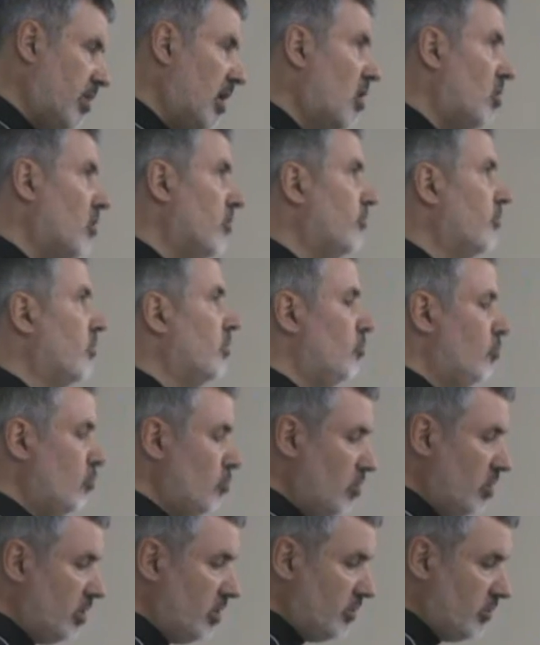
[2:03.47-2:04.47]
the powerful
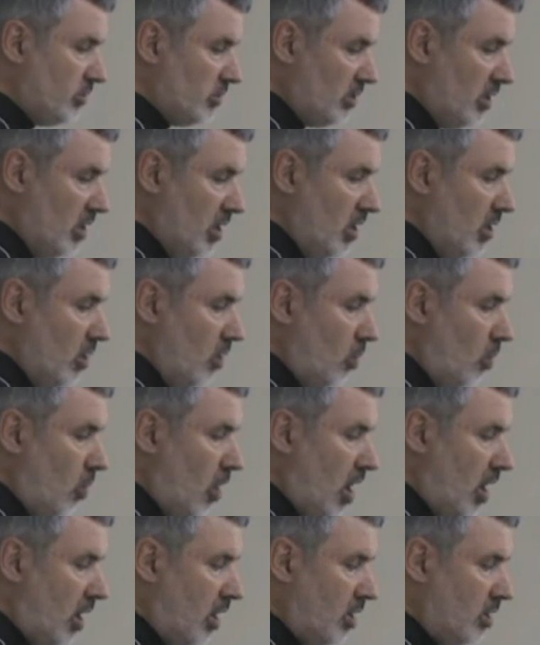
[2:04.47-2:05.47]
rulers who
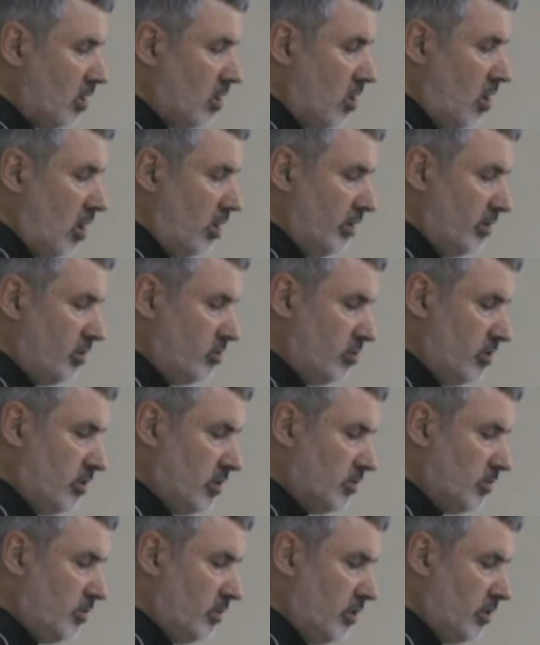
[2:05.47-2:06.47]
are, according to
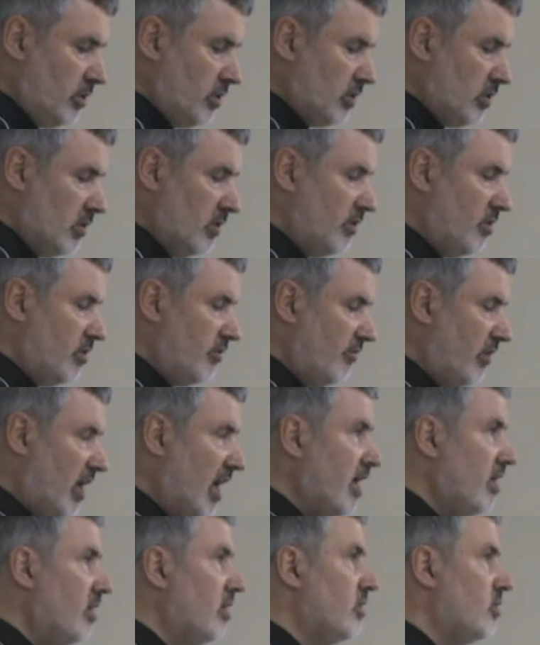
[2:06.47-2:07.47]
his words, the
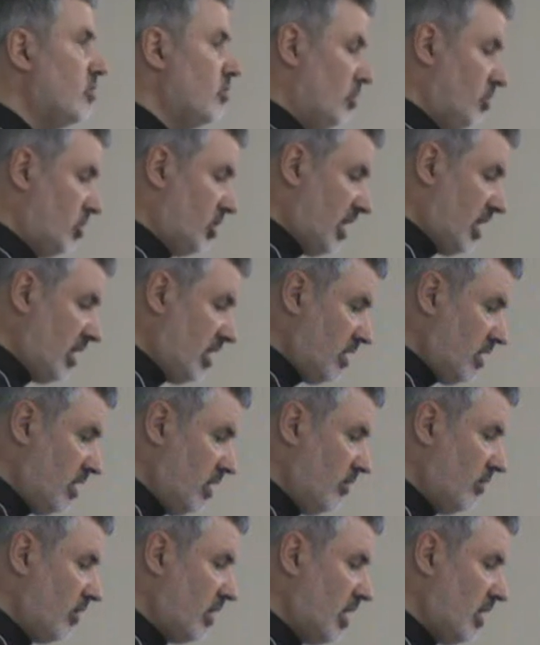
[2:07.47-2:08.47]
violent who
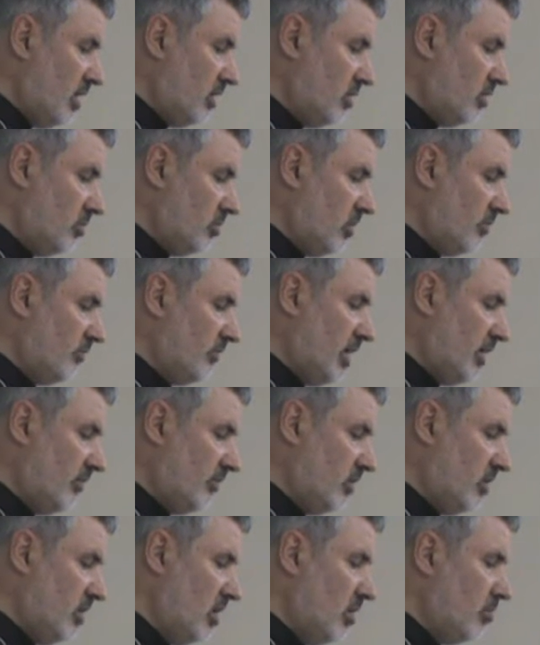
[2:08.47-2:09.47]
take the kingdom of
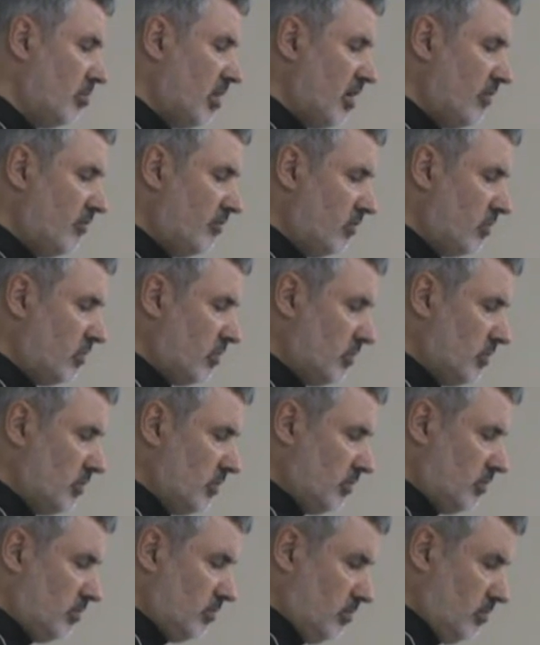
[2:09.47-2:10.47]
heaven by
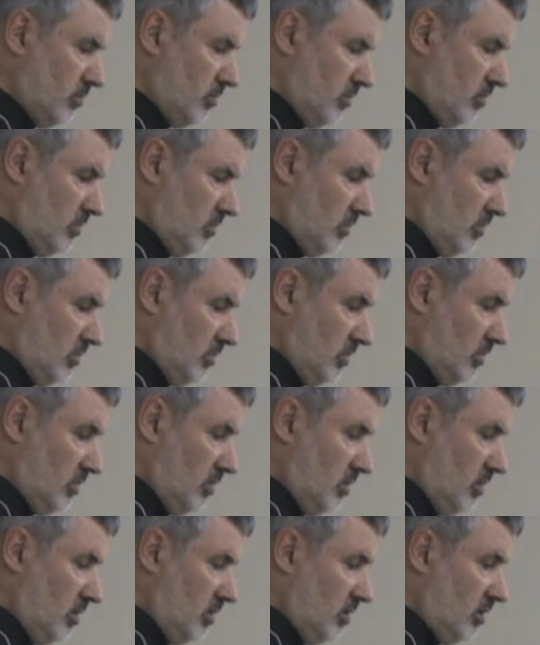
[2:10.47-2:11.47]
force.
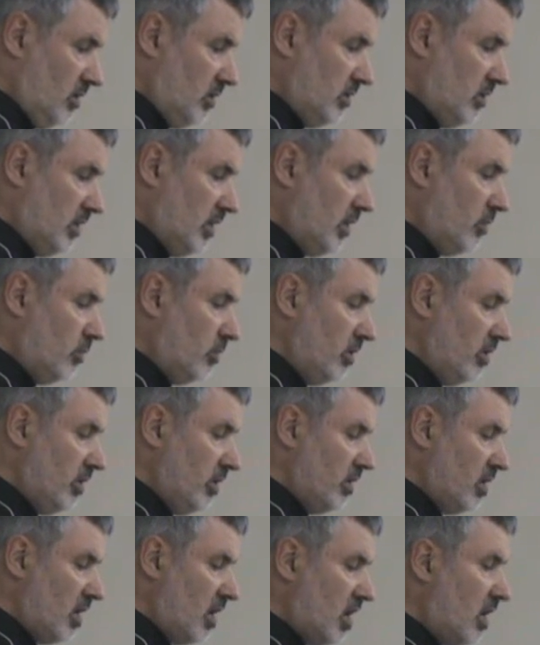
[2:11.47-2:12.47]
His
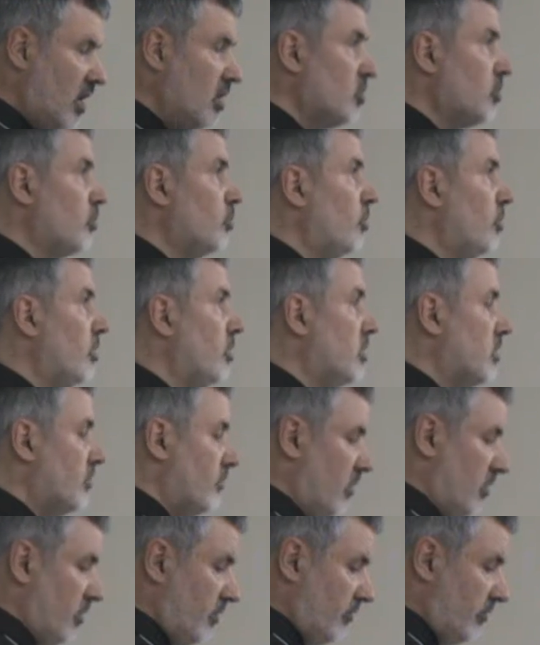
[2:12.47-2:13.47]
equally harsh words
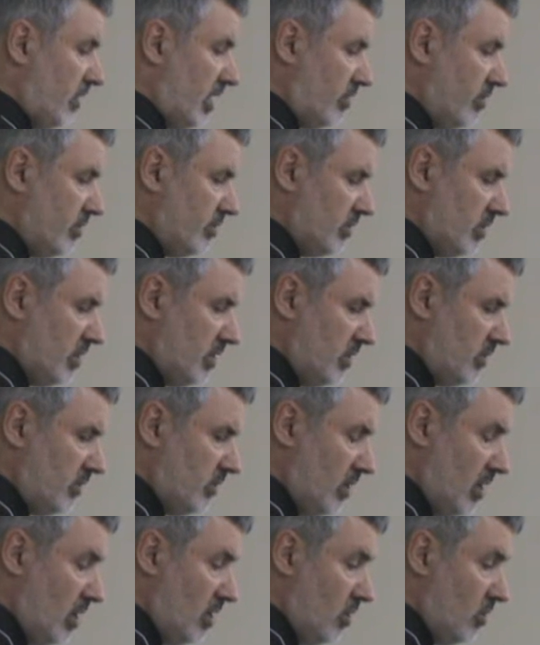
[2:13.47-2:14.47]
for the
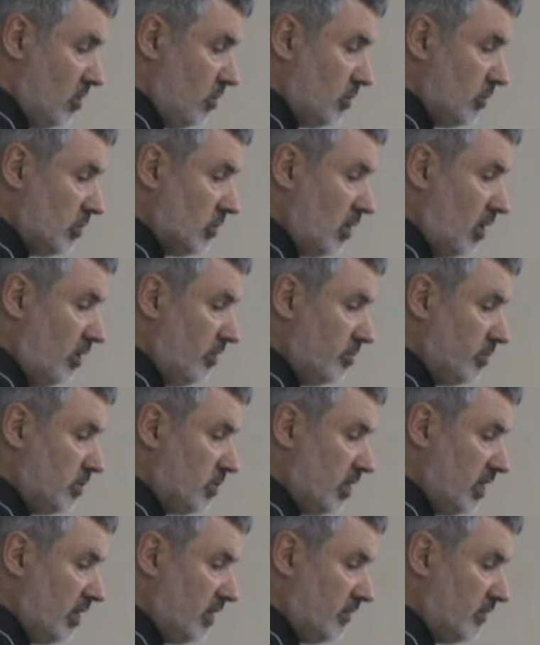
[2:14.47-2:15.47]
Pharisees, who saw
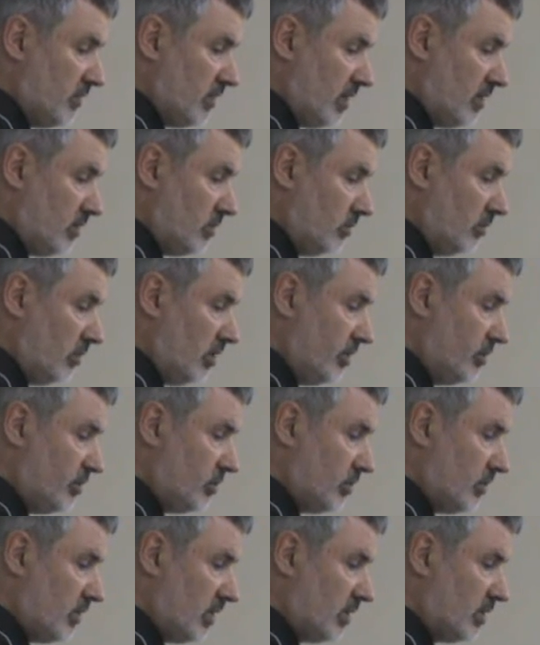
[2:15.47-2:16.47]
themselves as
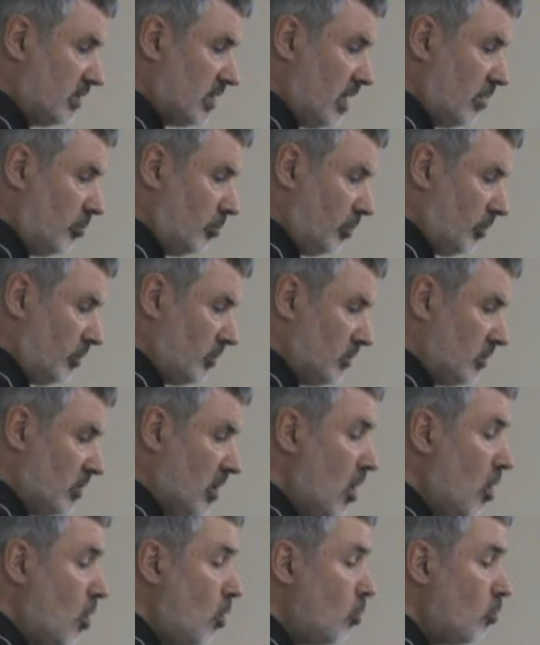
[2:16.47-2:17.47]
religious
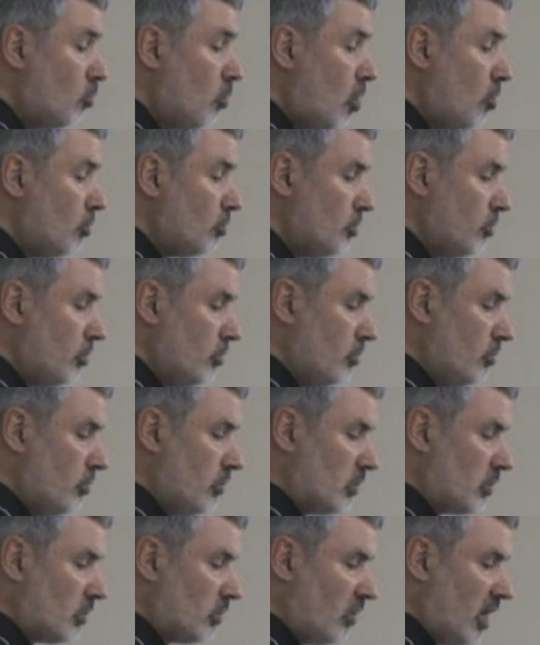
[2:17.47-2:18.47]
examples. Woe to you,
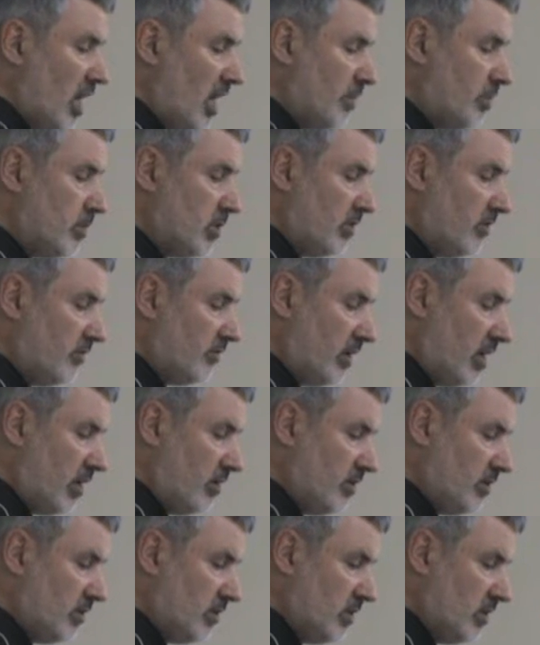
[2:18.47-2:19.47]
scribes and
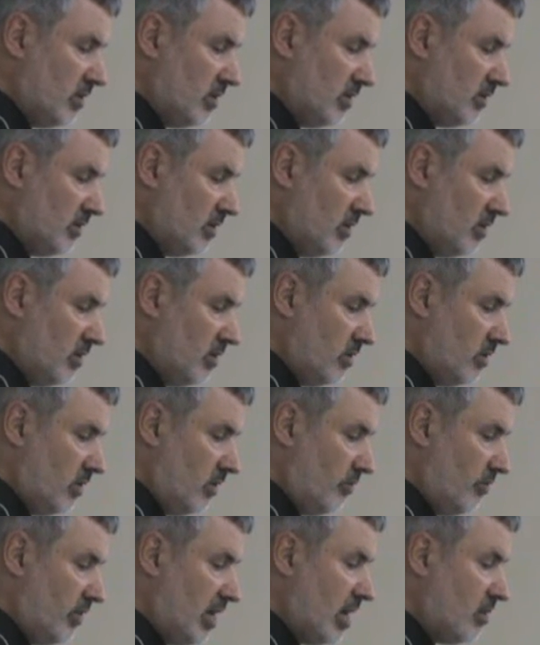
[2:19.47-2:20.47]
Pharisees!
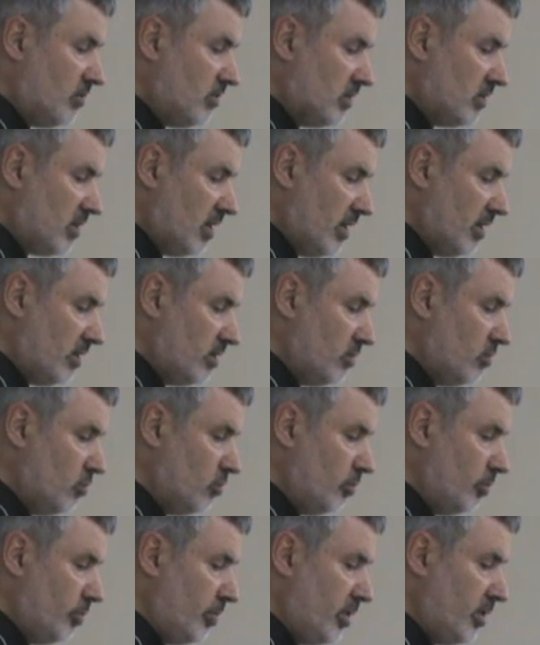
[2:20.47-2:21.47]
On the outside
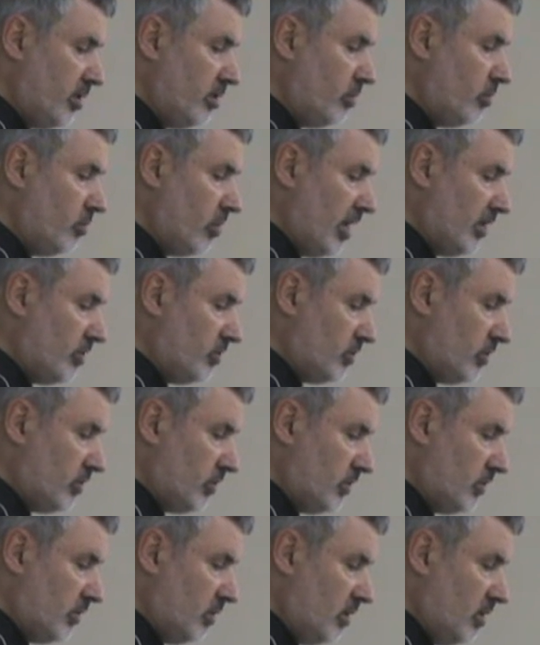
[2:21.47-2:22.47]
you appear
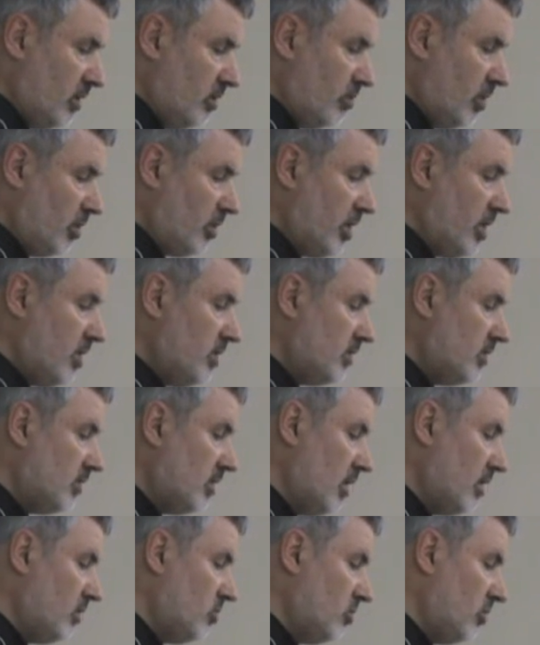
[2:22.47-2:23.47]
righteous, but
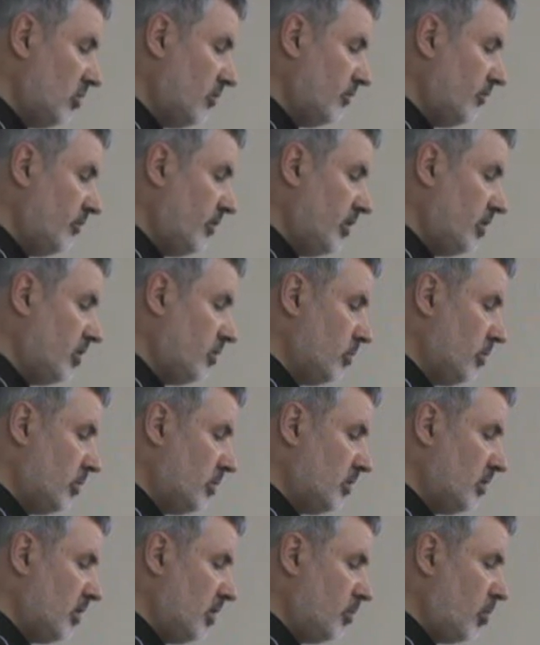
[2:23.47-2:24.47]
inside you are filled
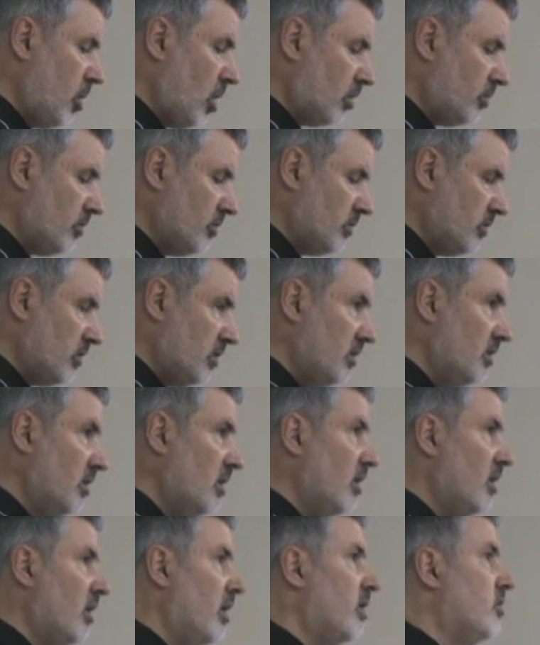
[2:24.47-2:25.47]
with
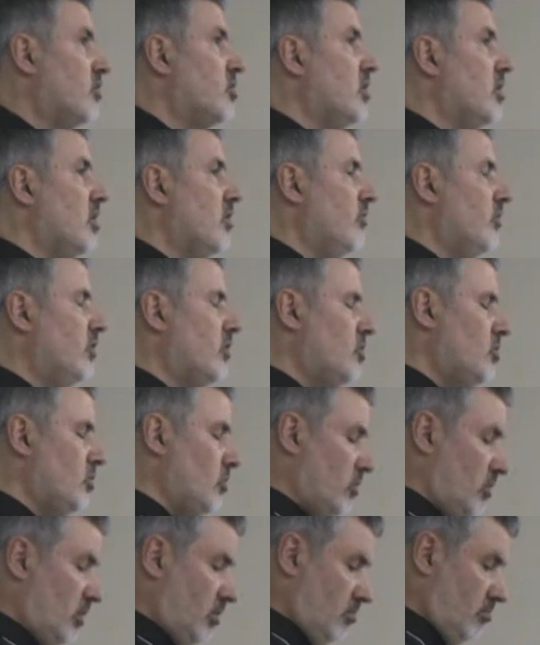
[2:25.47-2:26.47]
hypocrisy and evil
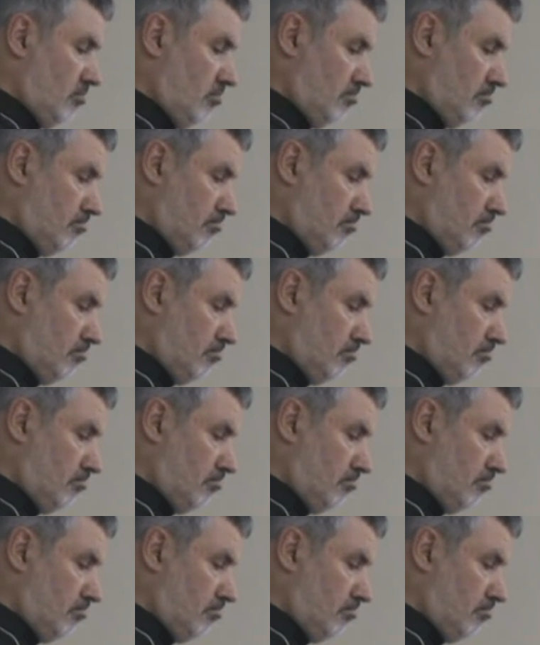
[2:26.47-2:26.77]
doing.